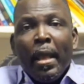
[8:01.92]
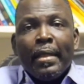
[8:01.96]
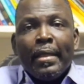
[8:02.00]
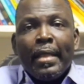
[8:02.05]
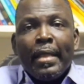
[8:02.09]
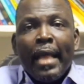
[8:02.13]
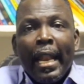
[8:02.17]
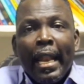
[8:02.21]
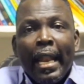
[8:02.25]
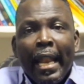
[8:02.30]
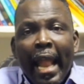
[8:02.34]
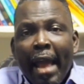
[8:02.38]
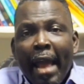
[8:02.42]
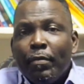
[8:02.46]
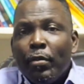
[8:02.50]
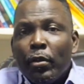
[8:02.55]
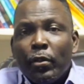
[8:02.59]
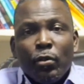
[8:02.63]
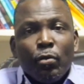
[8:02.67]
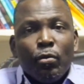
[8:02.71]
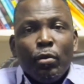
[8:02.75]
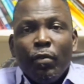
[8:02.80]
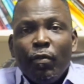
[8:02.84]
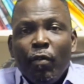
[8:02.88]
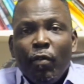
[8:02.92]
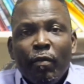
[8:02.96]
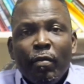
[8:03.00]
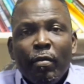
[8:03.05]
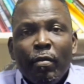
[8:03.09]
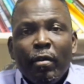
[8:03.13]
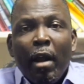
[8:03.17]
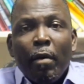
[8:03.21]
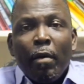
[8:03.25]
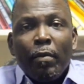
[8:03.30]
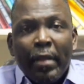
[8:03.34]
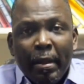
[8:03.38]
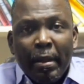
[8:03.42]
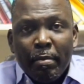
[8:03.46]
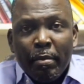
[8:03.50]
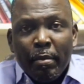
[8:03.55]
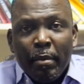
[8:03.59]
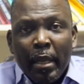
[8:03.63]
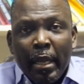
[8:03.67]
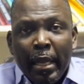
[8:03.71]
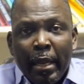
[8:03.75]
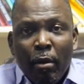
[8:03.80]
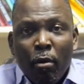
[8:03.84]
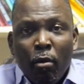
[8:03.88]
that life doesn't revolve around them
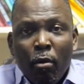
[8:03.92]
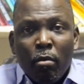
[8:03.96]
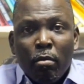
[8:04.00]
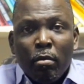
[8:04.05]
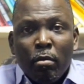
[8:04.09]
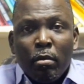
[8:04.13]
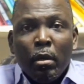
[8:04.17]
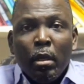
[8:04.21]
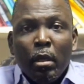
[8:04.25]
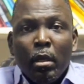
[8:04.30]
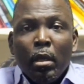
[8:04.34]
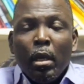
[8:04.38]
alone.